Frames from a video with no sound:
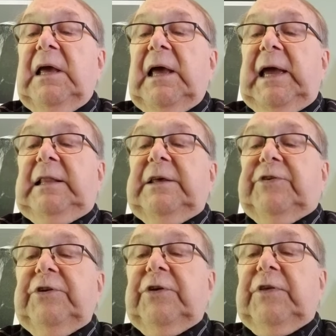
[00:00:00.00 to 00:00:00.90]
He
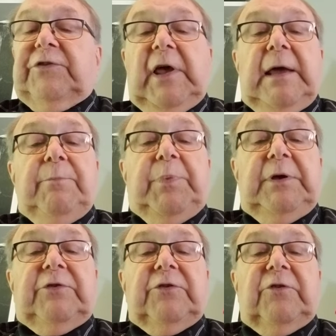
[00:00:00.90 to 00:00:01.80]
listened to the same
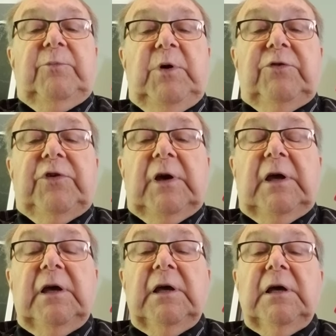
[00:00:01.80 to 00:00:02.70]
pieces of
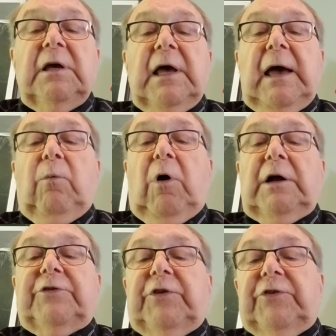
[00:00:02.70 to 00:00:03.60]
music and
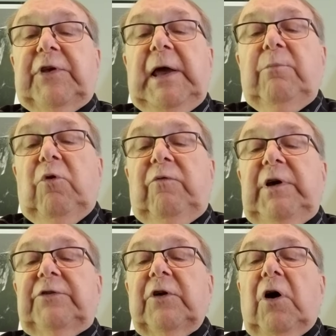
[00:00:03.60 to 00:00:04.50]
watched the same
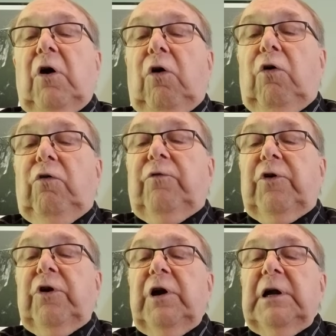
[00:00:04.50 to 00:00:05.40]
movies
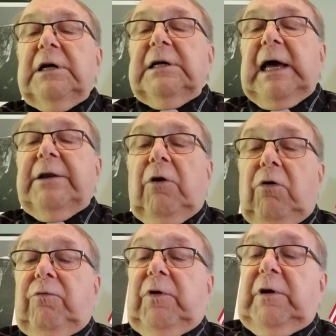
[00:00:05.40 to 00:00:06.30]
over and
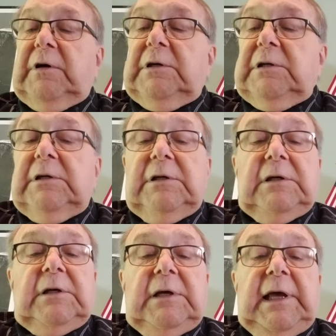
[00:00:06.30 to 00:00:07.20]
over.
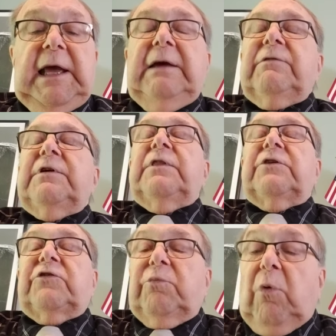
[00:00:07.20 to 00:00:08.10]
Even the
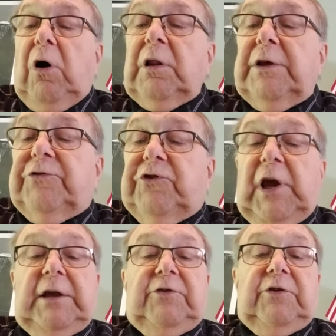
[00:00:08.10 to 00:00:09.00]
smallest
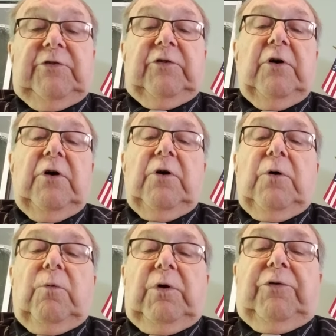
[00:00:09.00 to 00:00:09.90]
changes
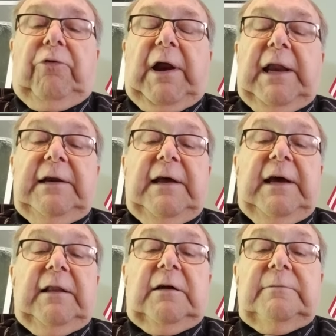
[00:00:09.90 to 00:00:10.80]
were threatening to
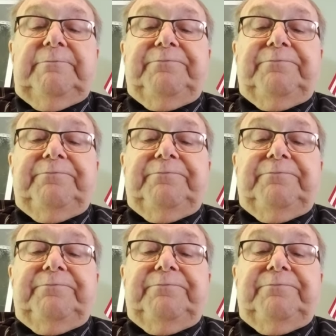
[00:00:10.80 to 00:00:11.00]
Hitler.